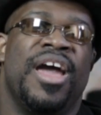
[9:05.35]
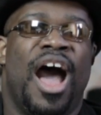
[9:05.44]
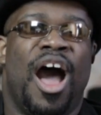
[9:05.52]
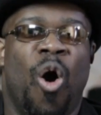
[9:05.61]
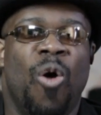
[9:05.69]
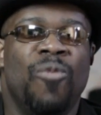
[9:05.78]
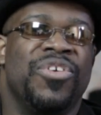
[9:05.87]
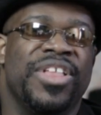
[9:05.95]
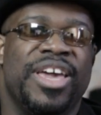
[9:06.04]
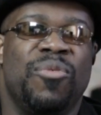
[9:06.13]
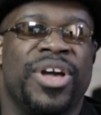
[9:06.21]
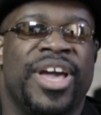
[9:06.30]
Hopefully,
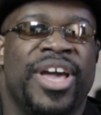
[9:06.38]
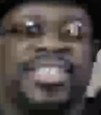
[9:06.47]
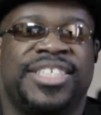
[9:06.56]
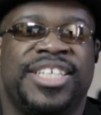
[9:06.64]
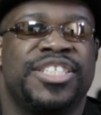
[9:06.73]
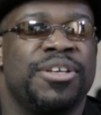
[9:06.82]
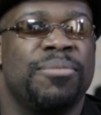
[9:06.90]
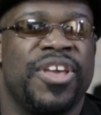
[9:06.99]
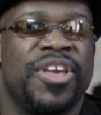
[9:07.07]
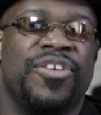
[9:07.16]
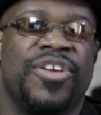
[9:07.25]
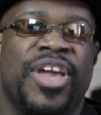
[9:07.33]
we'll get to see some of the
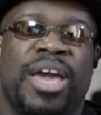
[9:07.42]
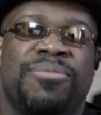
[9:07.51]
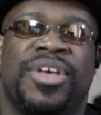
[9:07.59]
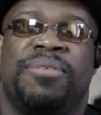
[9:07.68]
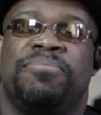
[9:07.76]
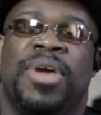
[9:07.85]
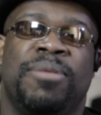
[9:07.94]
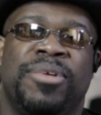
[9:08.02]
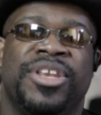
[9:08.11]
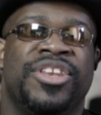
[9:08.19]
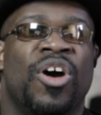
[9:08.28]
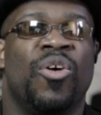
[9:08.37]
other games that maybe
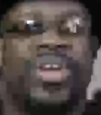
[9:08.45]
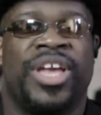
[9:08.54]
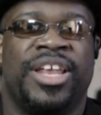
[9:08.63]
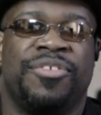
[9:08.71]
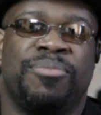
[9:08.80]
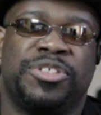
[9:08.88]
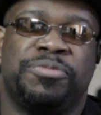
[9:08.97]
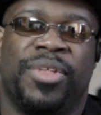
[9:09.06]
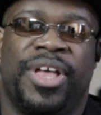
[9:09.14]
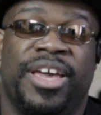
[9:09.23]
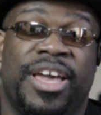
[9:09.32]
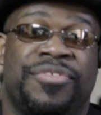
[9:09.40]
don't get as much
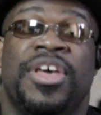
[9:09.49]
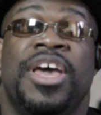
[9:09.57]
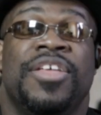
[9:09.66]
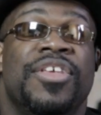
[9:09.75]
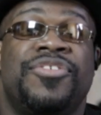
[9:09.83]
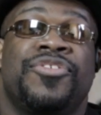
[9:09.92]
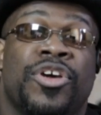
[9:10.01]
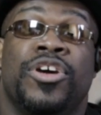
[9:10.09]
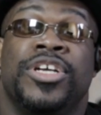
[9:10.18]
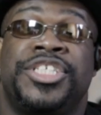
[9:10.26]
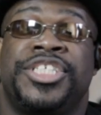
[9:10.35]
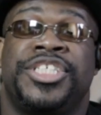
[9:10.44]
play, because this is a good
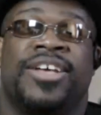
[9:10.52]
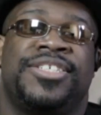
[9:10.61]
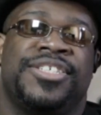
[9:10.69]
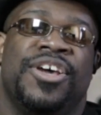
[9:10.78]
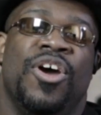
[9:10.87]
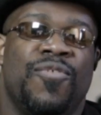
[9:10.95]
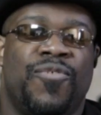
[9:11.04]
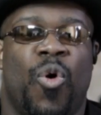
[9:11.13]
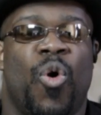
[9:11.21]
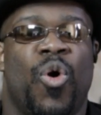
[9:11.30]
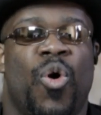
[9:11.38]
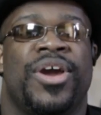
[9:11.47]
chance
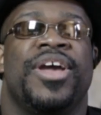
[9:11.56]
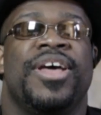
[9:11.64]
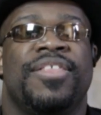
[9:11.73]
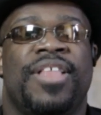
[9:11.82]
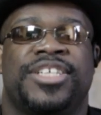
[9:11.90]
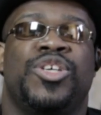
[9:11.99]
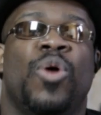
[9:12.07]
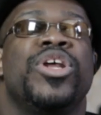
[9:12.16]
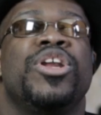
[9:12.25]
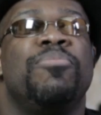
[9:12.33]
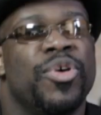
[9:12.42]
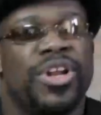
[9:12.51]
for like Sony to
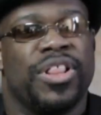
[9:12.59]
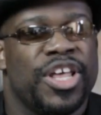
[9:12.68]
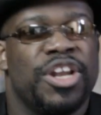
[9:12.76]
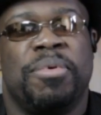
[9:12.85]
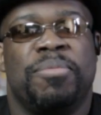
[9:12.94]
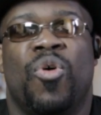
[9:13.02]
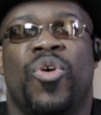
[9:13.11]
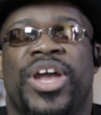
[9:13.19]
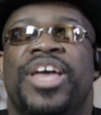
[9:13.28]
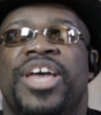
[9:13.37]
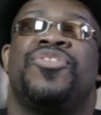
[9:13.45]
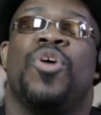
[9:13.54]
put a little bit more
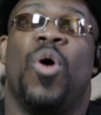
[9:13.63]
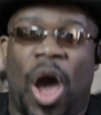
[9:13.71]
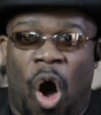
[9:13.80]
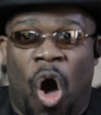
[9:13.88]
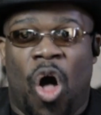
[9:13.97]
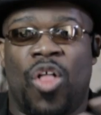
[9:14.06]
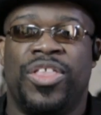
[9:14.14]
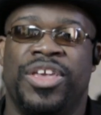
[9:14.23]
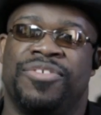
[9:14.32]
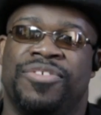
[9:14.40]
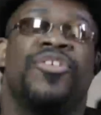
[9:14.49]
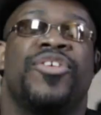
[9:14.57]
in, so all these
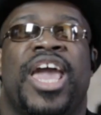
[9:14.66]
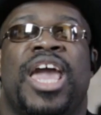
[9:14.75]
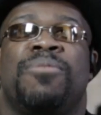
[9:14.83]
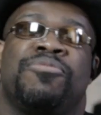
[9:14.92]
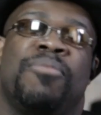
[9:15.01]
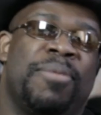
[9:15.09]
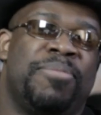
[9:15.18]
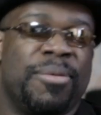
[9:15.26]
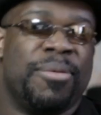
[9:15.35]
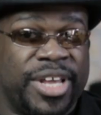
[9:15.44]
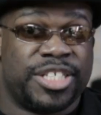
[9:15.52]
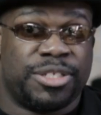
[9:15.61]
other games might be able to
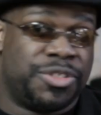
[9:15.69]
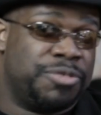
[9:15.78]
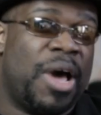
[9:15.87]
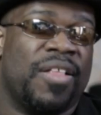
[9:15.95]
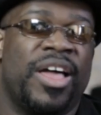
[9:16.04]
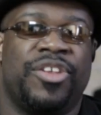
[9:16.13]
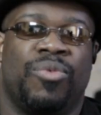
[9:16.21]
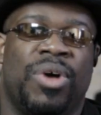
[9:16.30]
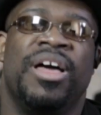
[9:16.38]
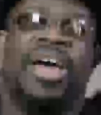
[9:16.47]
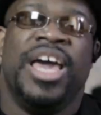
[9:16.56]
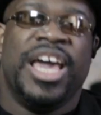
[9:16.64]
get some spotlight as
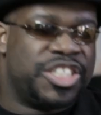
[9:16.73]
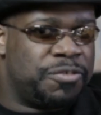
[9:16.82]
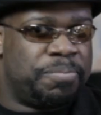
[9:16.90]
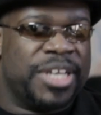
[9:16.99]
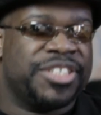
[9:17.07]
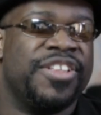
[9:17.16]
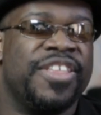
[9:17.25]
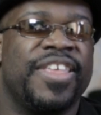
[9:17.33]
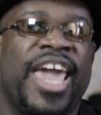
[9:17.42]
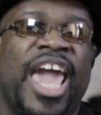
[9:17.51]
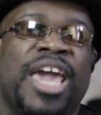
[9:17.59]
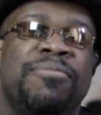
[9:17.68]
well, especially the
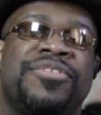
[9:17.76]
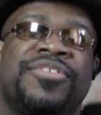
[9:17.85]
games